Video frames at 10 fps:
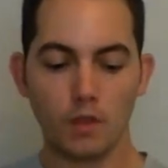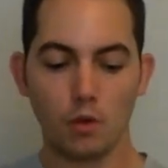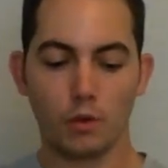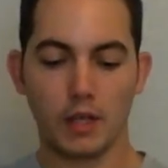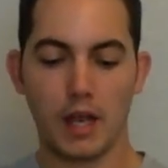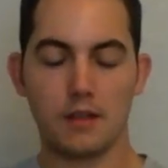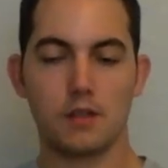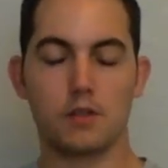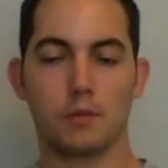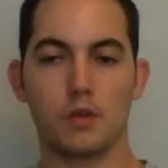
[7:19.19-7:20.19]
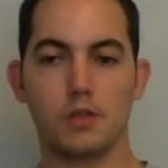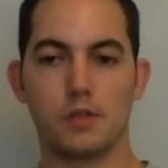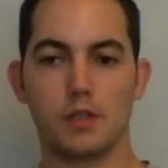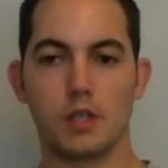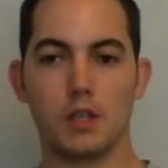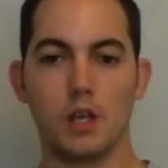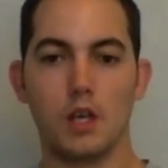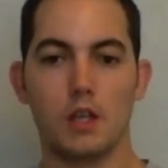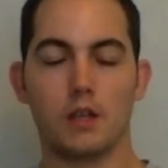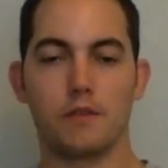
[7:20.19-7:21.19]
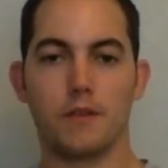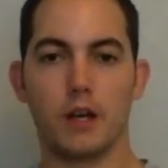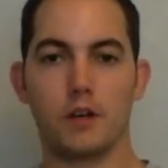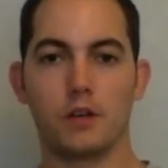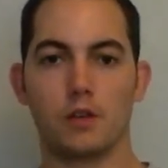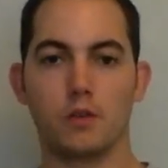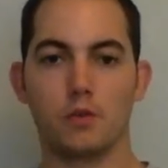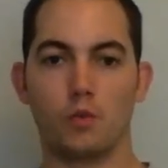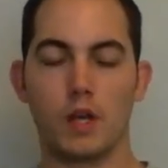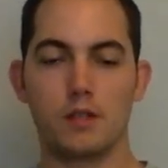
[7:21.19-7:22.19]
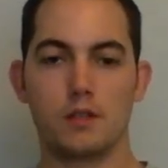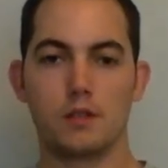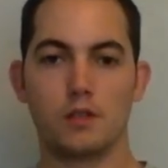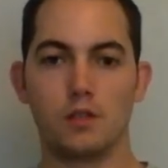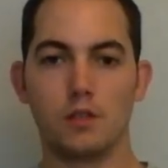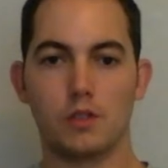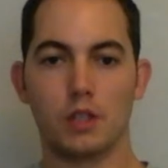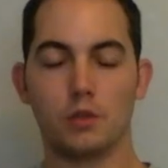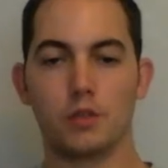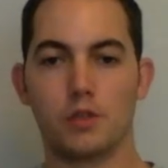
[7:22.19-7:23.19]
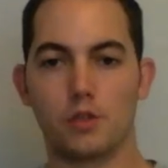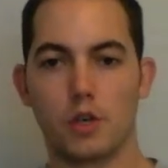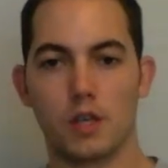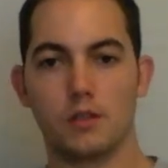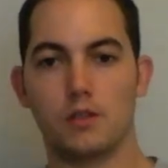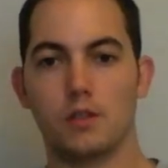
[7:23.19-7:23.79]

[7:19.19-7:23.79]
When they had this emergency, they fired red distress